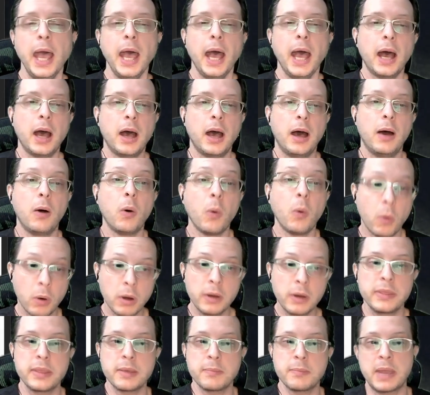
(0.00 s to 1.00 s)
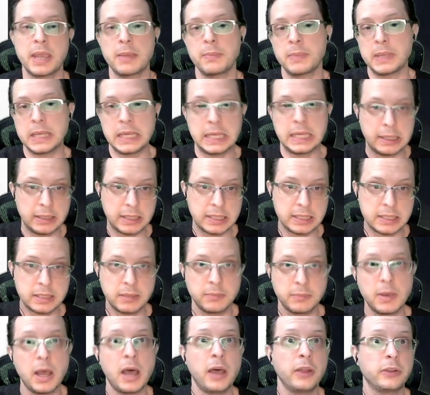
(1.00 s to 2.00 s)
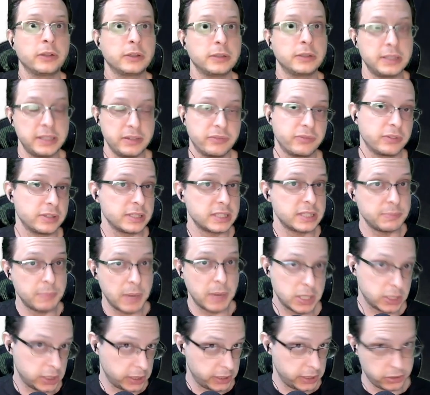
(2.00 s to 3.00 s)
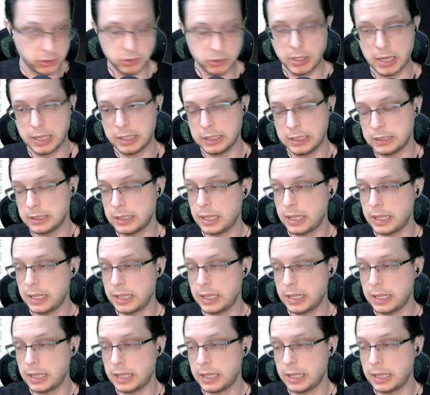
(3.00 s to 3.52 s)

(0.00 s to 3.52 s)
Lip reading: Or they might be getting some other different specialist training,